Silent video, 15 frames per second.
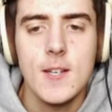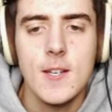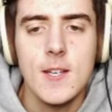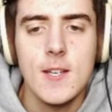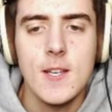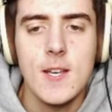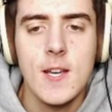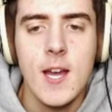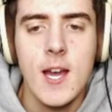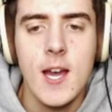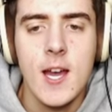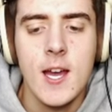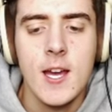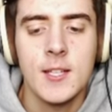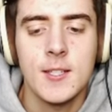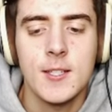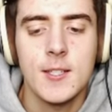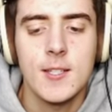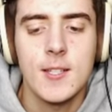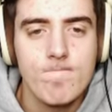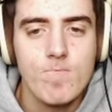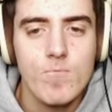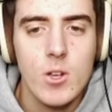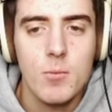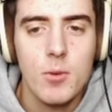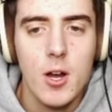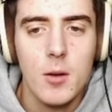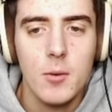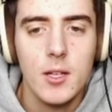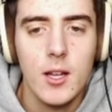Yes. We could
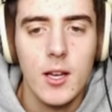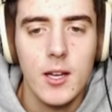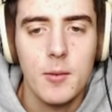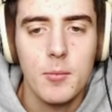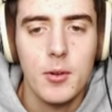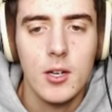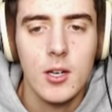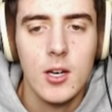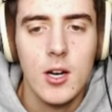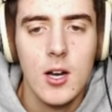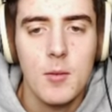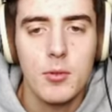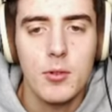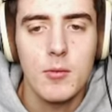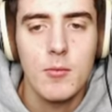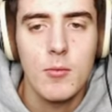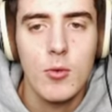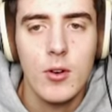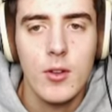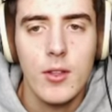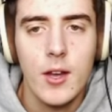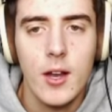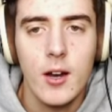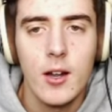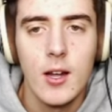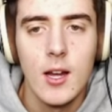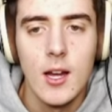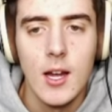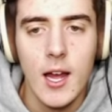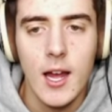probably line up a couple more there.
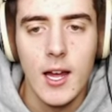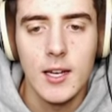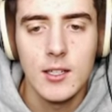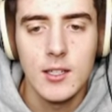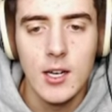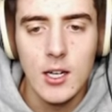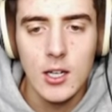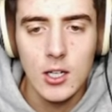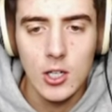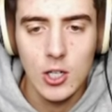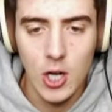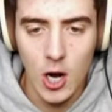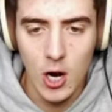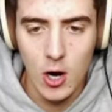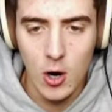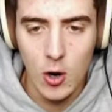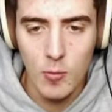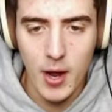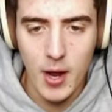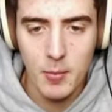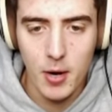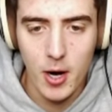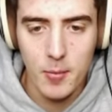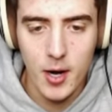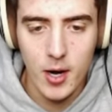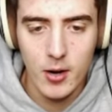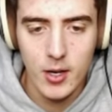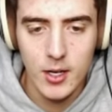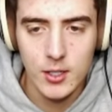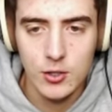And go, my
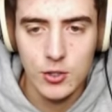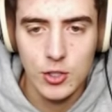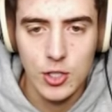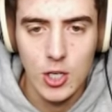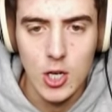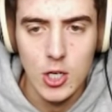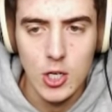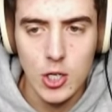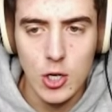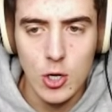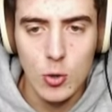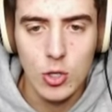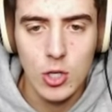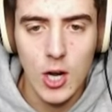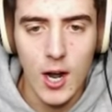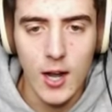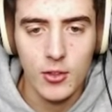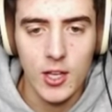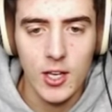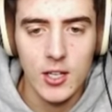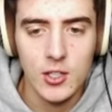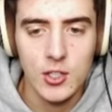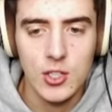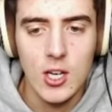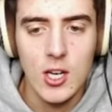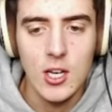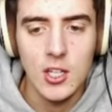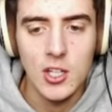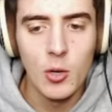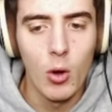barbarians. You got this.
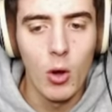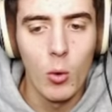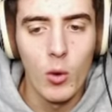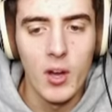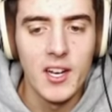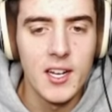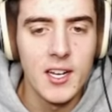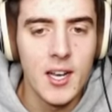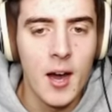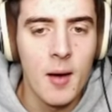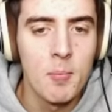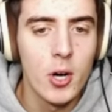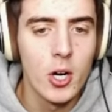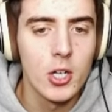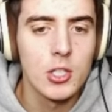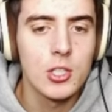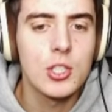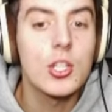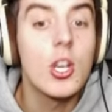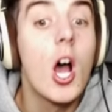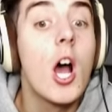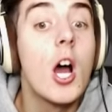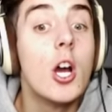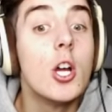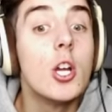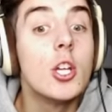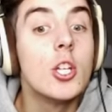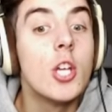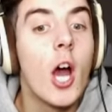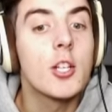You will win in numbers.
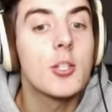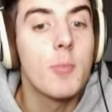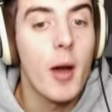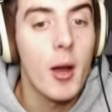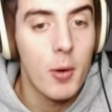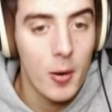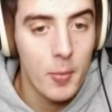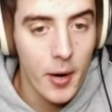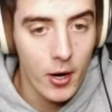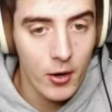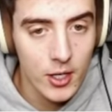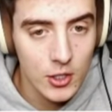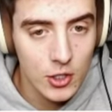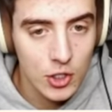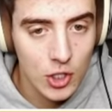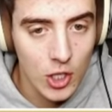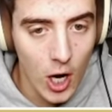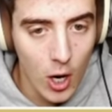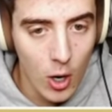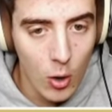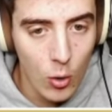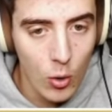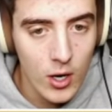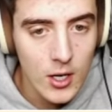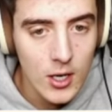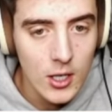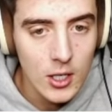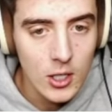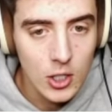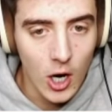Yes, my barbarians. Go.
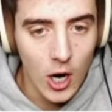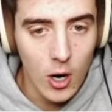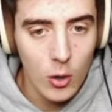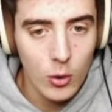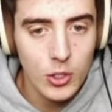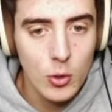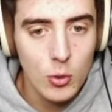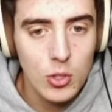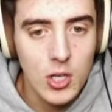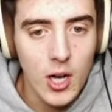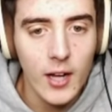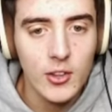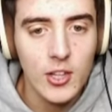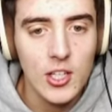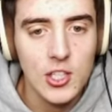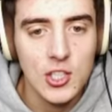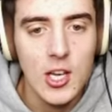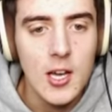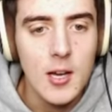Go. You got this.